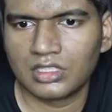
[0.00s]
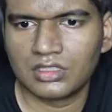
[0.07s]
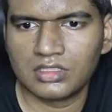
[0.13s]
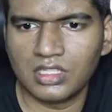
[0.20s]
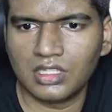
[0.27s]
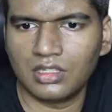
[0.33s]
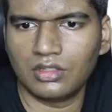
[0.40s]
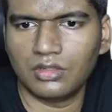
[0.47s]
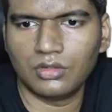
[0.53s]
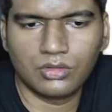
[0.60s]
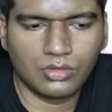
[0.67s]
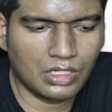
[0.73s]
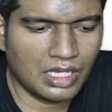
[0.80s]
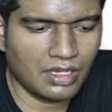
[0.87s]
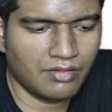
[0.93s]
See,
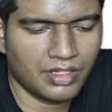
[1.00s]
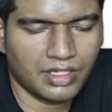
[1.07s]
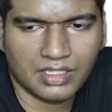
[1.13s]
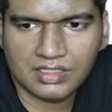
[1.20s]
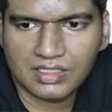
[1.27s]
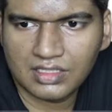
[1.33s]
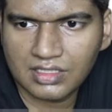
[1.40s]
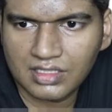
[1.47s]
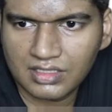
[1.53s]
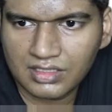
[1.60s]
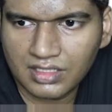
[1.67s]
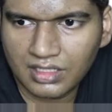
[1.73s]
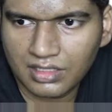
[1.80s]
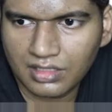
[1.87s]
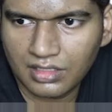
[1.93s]
you have a SHA
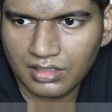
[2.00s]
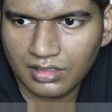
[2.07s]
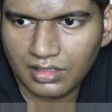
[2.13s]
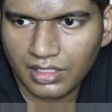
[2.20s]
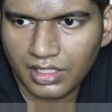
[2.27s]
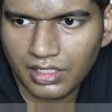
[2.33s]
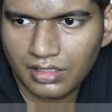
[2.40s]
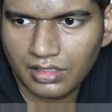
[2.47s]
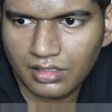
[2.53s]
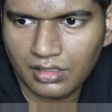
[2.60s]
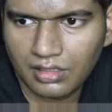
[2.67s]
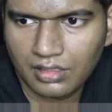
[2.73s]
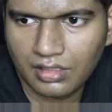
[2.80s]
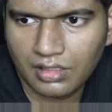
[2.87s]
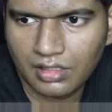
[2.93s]
string here, right?
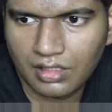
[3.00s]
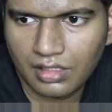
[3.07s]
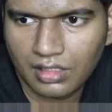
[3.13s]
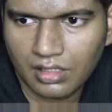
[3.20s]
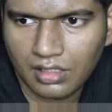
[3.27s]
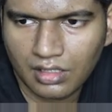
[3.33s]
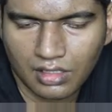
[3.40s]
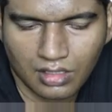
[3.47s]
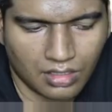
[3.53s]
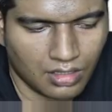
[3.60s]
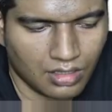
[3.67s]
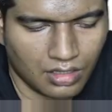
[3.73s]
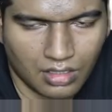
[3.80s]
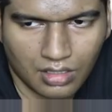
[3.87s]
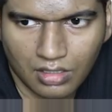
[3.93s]

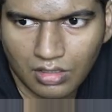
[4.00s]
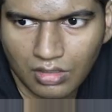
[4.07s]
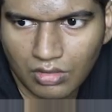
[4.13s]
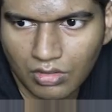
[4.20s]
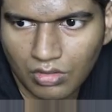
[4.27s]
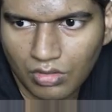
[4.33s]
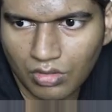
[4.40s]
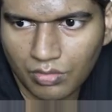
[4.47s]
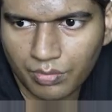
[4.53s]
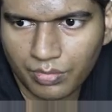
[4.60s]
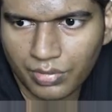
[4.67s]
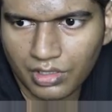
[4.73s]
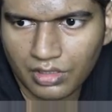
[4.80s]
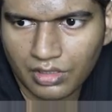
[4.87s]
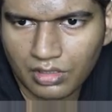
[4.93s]
I'll
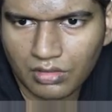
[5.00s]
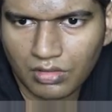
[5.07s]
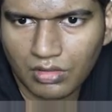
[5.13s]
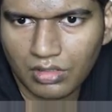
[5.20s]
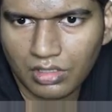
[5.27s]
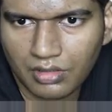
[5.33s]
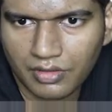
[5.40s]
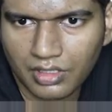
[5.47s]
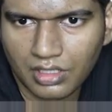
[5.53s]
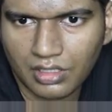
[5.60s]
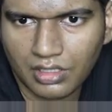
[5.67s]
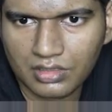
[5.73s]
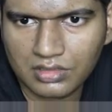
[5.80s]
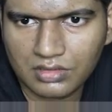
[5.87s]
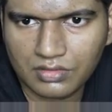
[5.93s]
copy or leave it
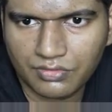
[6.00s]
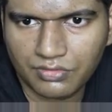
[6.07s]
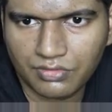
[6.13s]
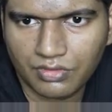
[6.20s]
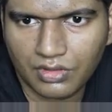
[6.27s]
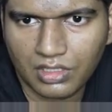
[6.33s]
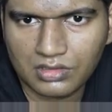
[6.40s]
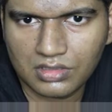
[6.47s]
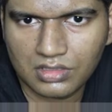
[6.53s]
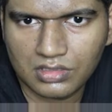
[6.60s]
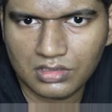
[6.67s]
as it